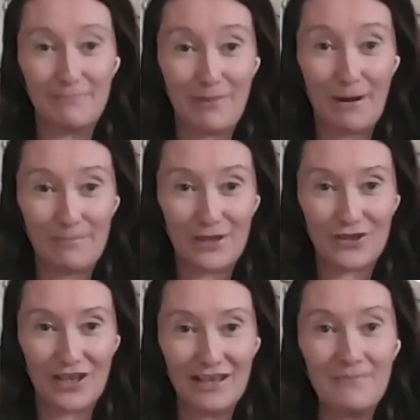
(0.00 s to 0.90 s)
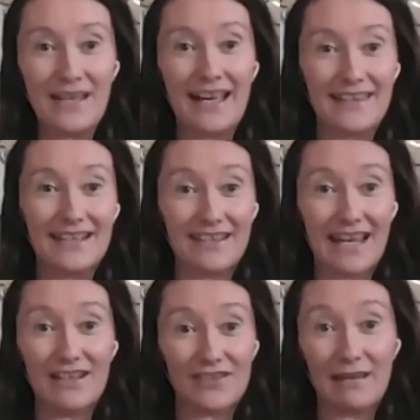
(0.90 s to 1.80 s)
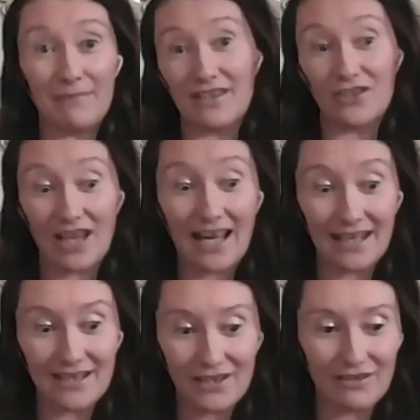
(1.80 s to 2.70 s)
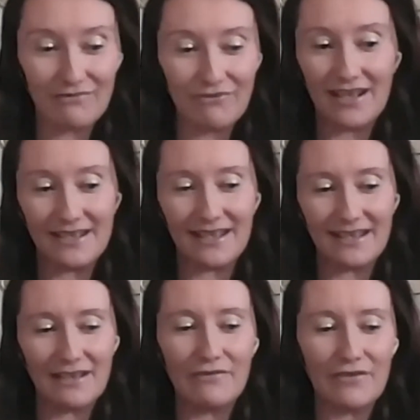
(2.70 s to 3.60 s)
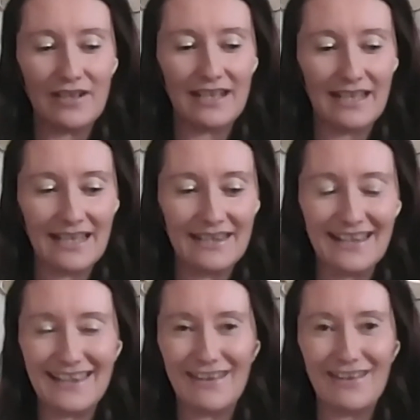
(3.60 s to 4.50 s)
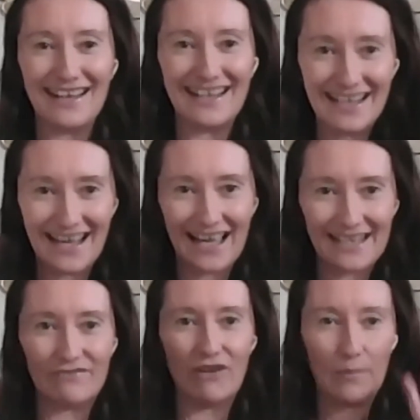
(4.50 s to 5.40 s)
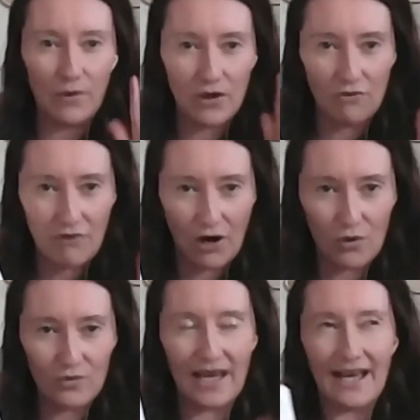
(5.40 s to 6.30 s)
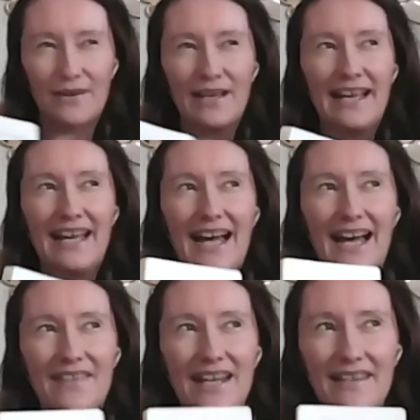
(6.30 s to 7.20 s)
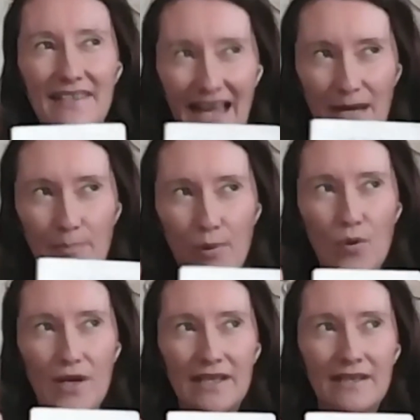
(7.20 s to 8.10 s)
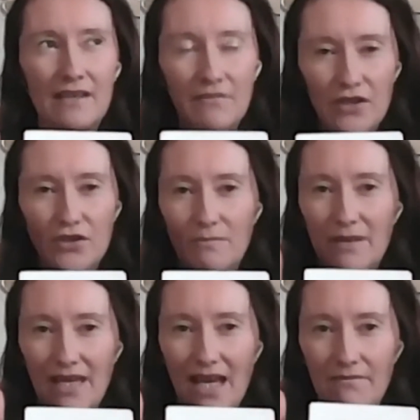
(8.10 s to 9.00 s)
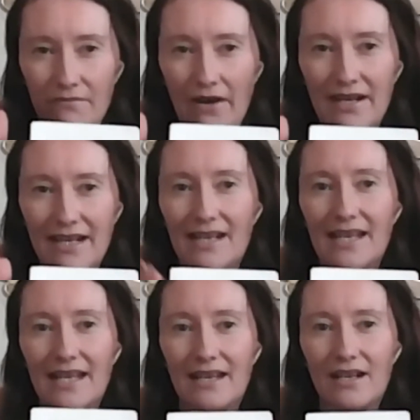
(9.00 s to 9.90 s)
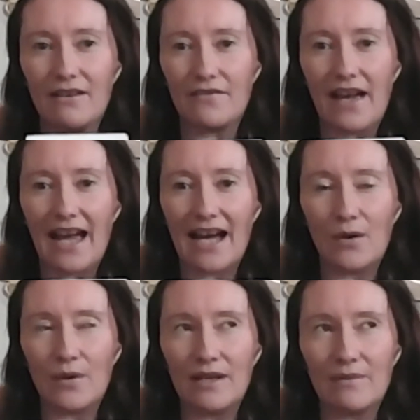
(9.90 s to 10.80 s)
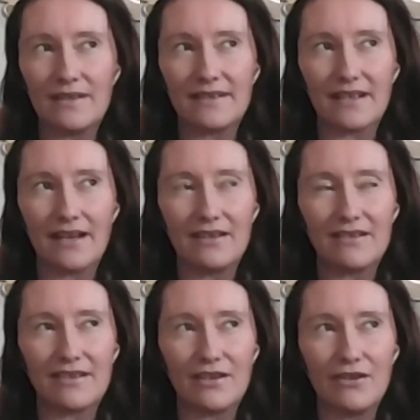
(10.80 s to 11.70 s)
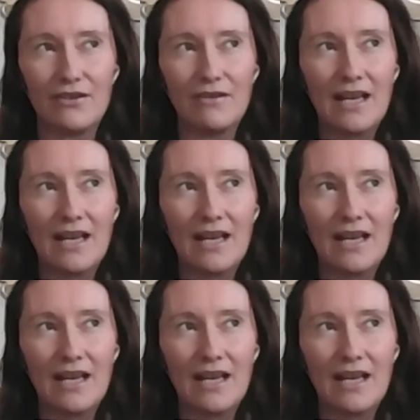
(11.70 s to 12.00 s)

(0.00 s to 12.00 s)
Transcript: publisher. And they set me the challenge of writing differently. And then they're like, yes, right, we're on a roll now. And then at that point, the vision became very clear of how it was going to